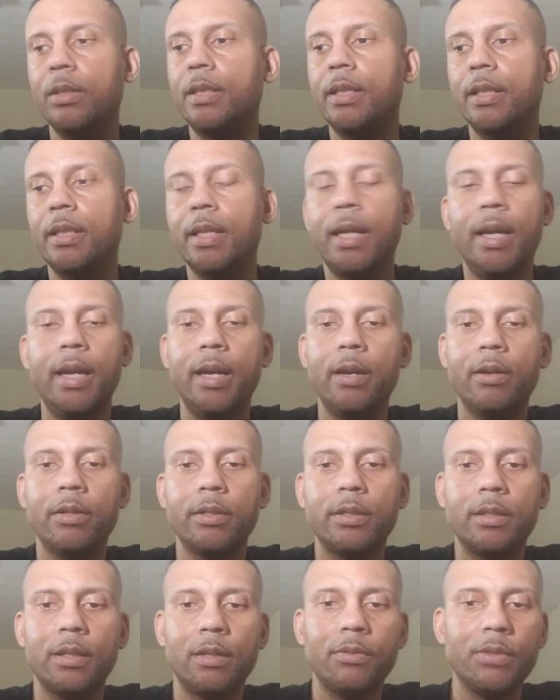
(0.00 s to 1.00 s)
it's in the air
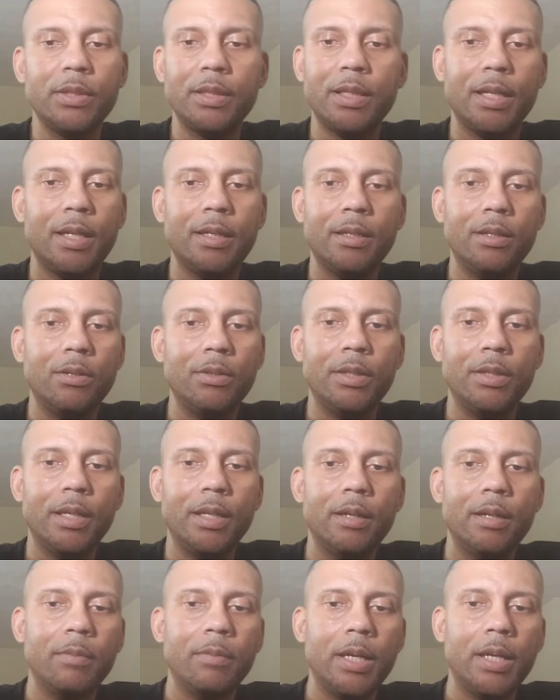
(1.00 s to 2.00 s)
and stuff." It's not no
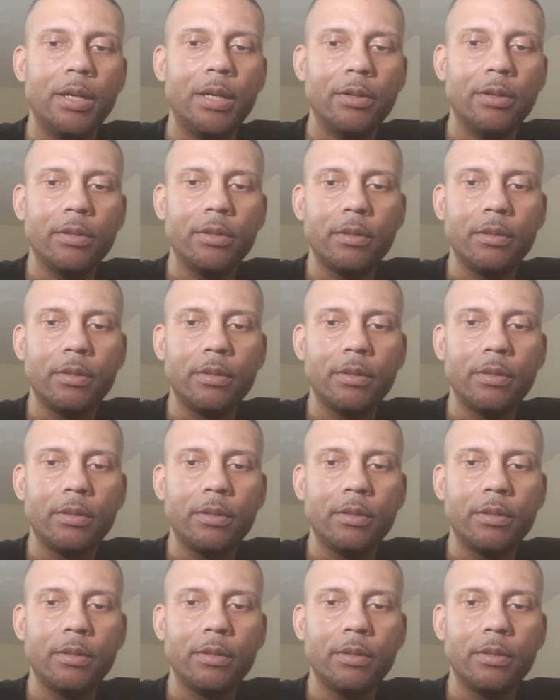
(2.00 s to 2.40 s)
damn air.